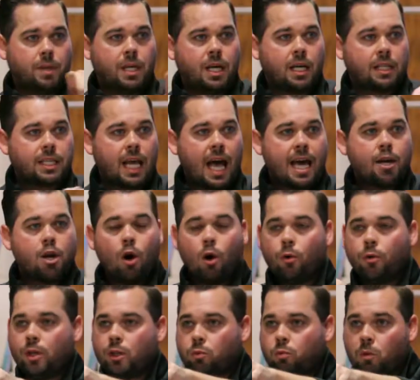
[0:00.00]
because I
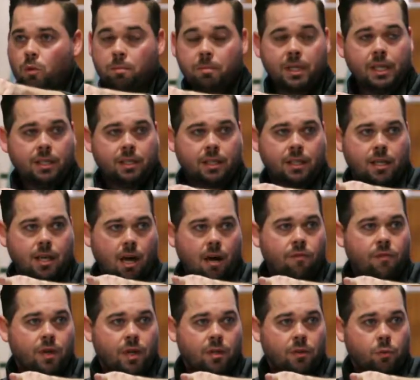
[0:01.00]
know this woman is in
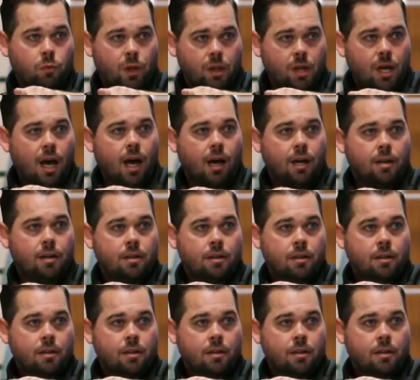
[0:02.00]
covenant with God.